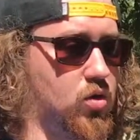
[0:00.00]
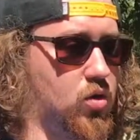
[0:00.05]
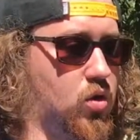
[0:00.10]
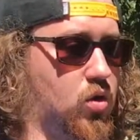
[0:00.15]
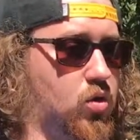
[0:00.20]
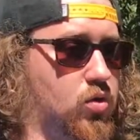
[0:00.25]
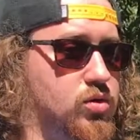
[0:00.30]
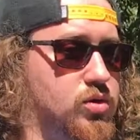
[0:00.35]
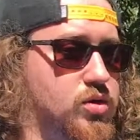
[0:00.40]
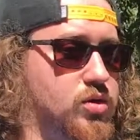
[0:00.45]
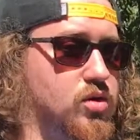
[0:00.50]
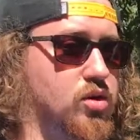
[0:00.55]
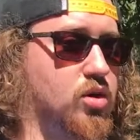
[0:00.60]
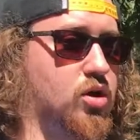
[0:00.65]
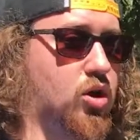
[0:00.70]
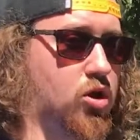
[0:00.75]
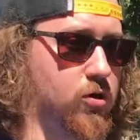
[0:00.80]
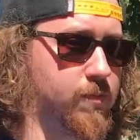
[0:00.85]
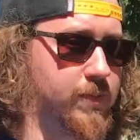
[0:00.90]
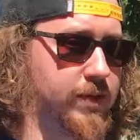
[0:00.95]
old
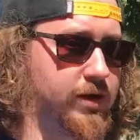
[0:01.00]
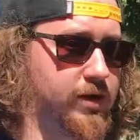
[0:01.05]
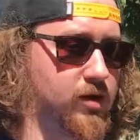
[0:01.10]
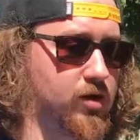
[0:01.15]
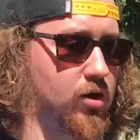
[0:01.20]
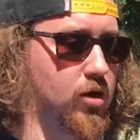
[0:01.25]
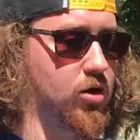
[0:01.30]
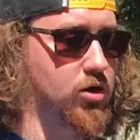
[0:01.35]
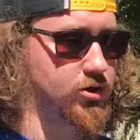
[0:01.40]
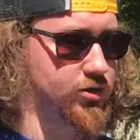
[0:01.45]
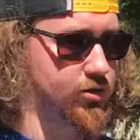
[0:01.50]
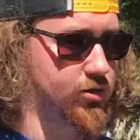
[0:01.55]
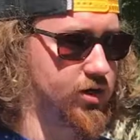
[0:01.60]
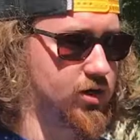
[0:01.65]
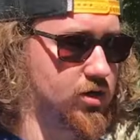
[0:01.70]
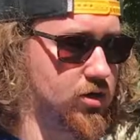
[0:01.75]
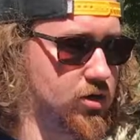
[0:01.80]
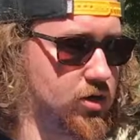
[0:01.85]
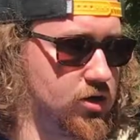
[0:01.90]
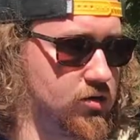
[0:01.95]
carpet
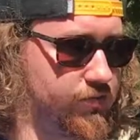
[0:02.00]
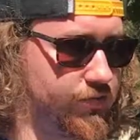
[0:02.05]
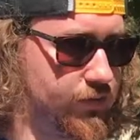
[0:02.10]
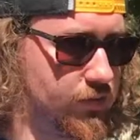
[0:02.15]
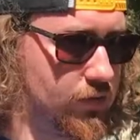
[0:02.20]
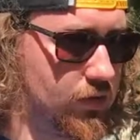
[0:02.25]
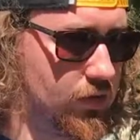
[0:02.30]
archery target,